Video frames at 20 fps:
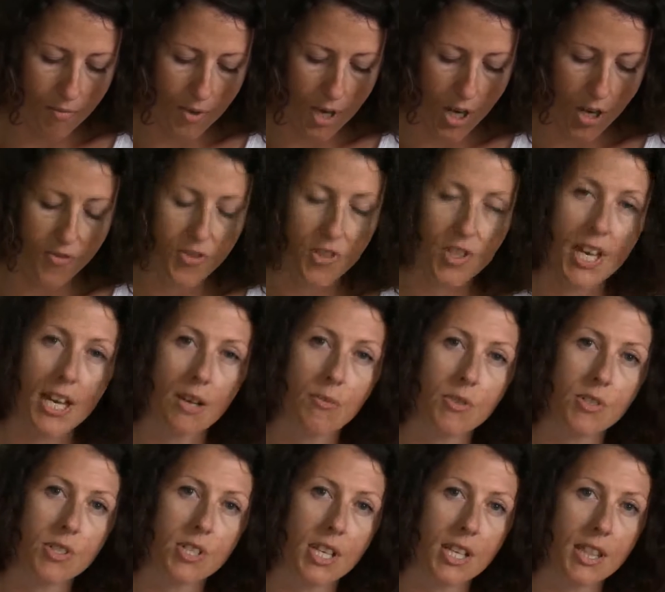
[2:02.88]
After that
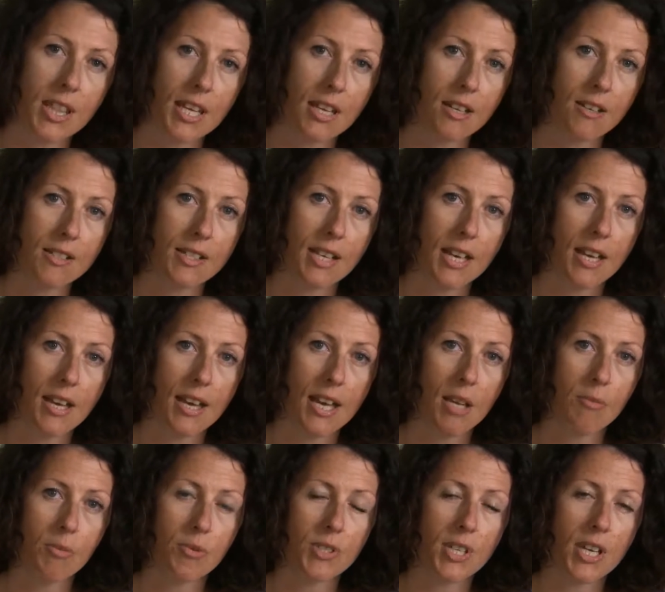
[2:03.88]
was done, then I was
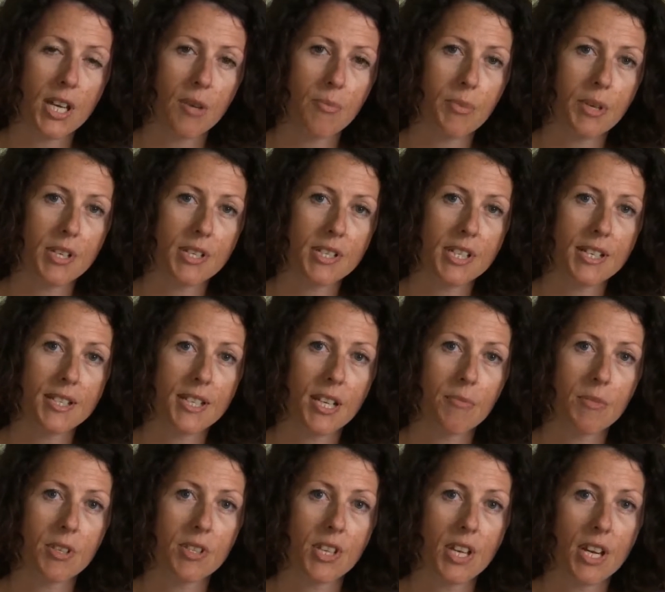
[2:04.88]
able to help her set
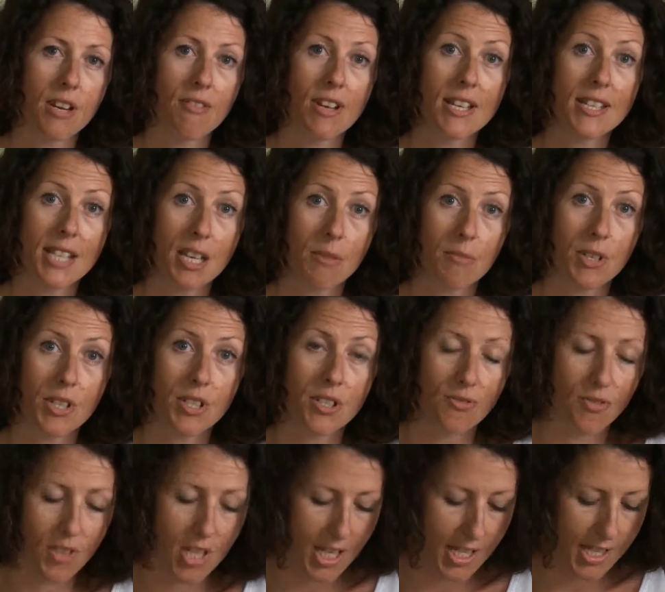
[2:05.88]
up the direct debits
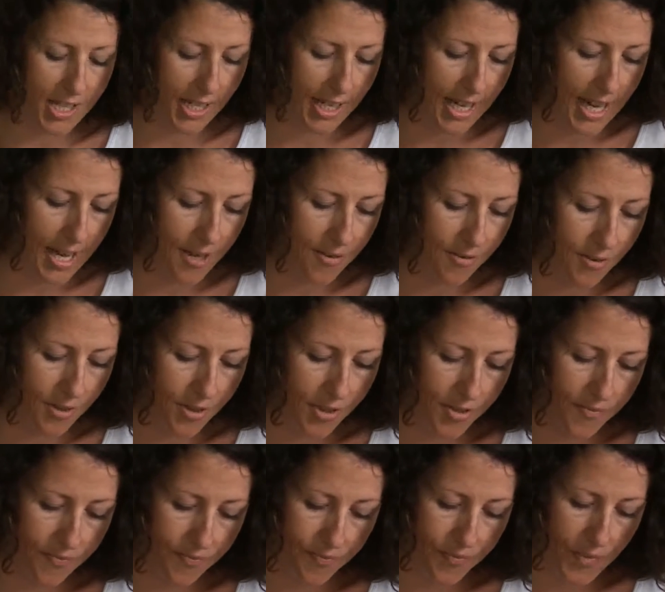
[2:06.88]
for these
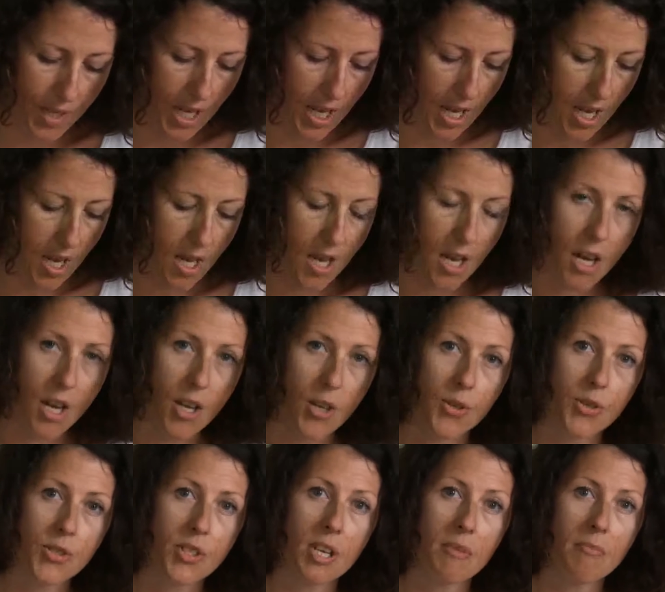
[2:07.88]
accounts. I
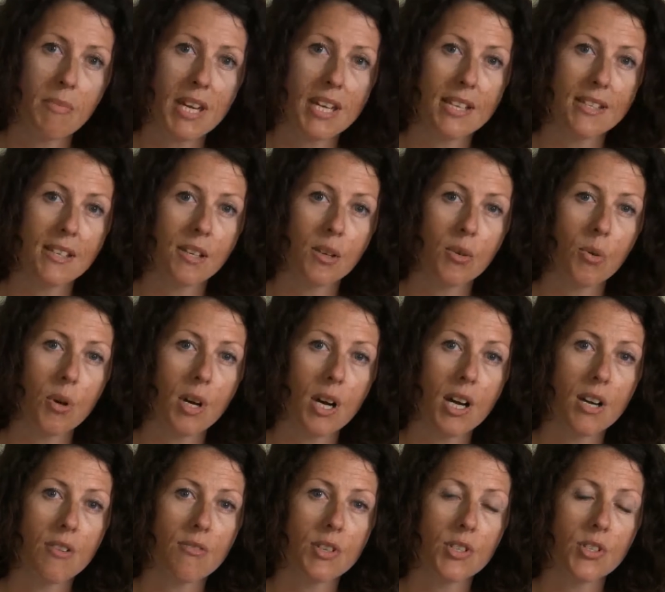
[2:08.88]
also made
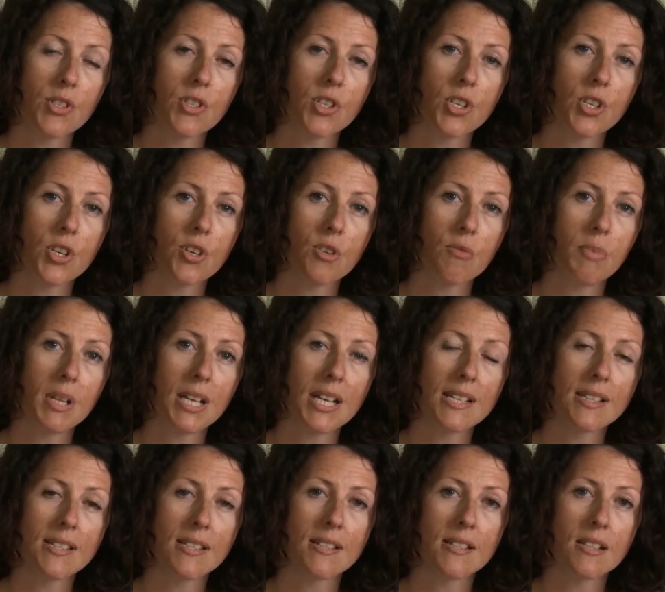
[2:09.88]
inquiries to
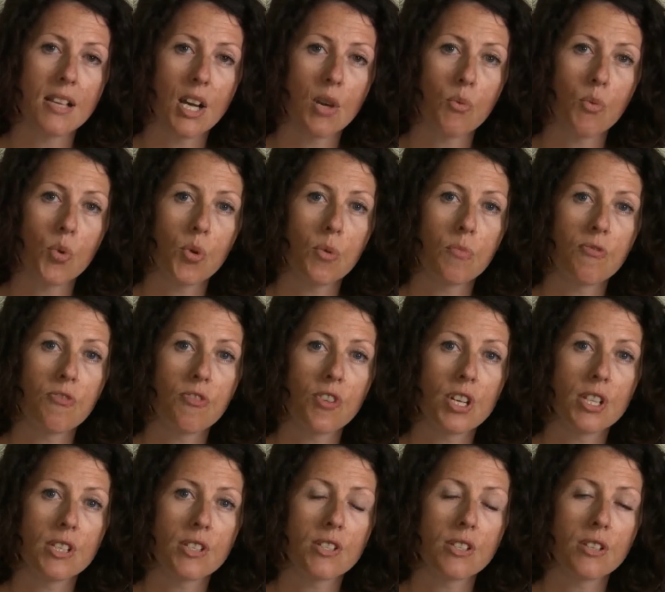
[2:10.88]
places like
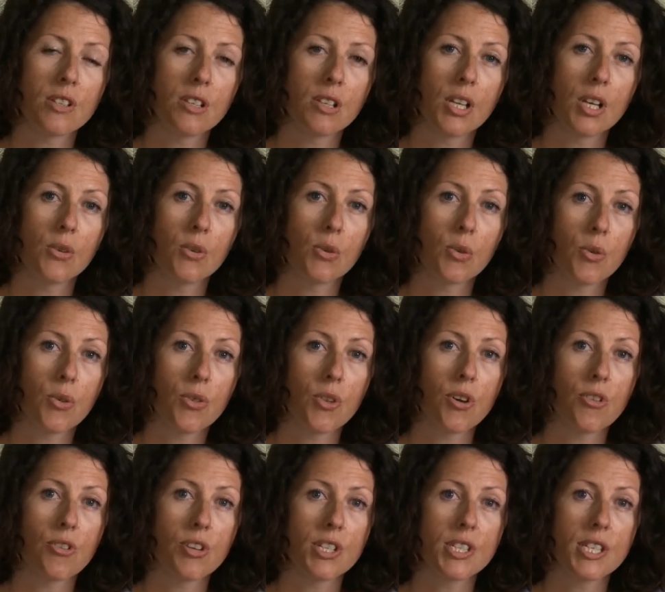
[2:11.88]
Warmfront and the local
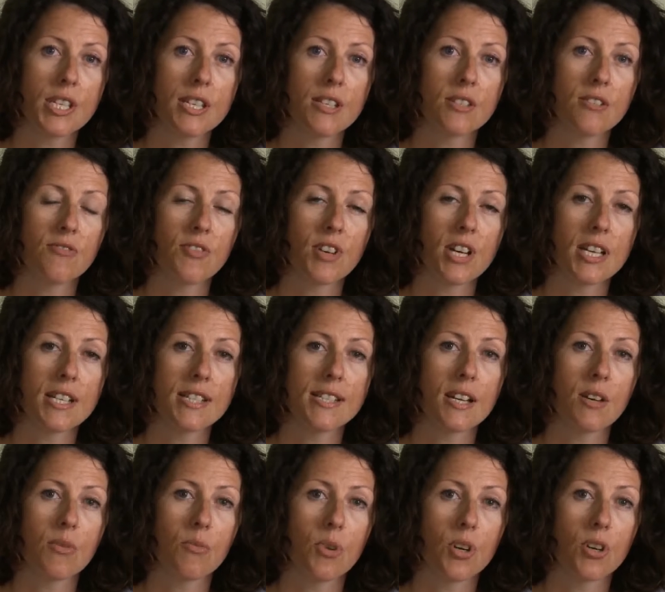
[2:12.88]
authority to find
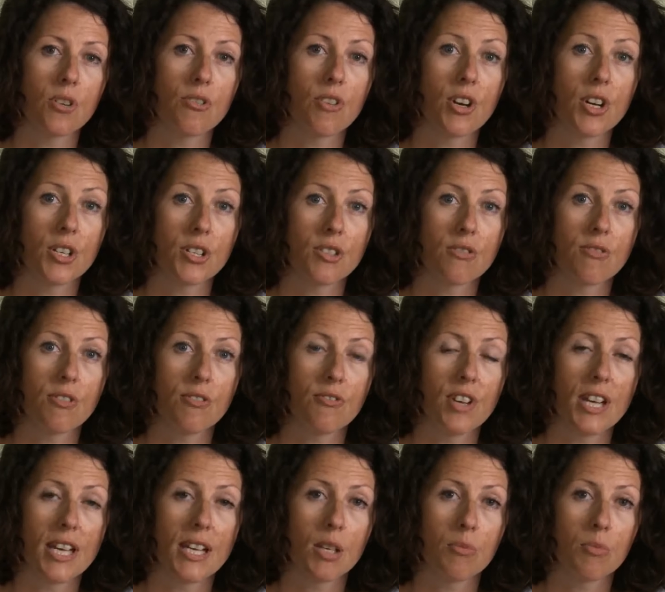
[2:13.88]
out what grants were
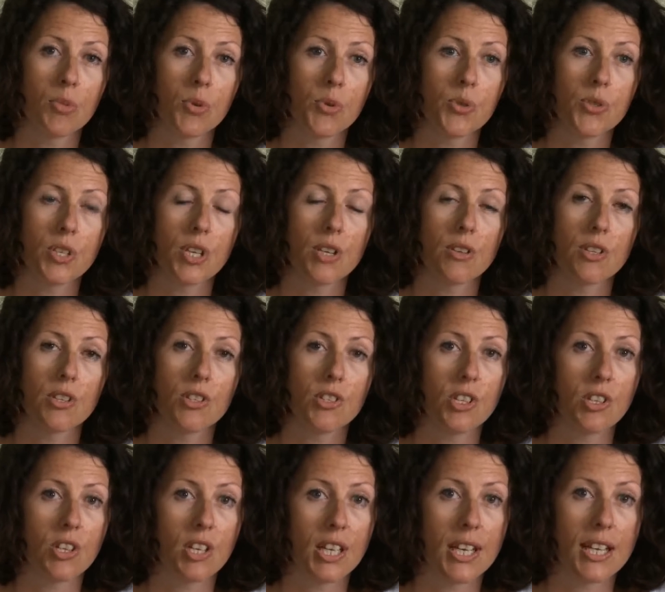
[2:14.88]
available so that
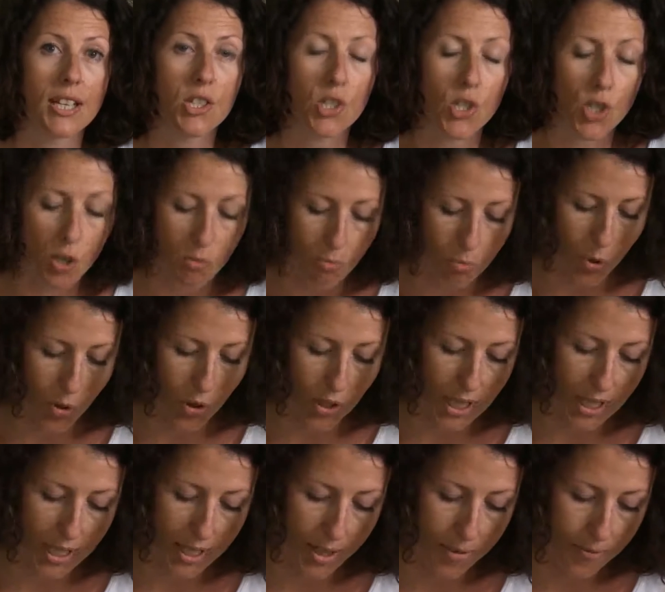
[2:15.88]
she could get a new
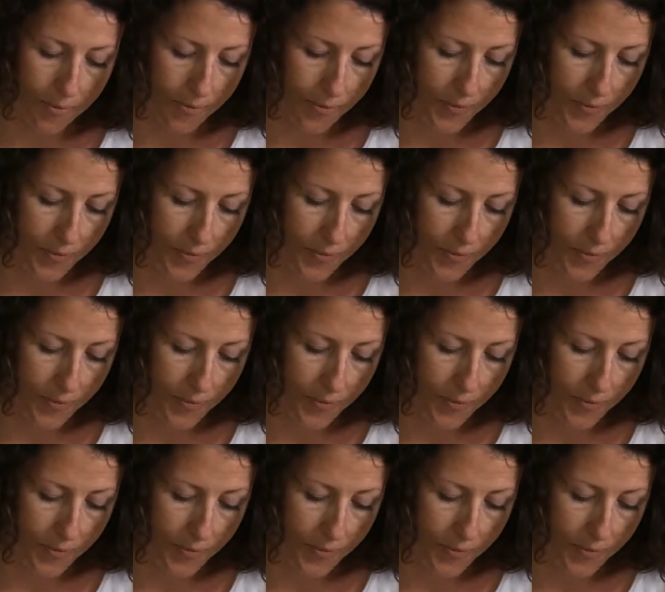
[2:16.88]
boiler.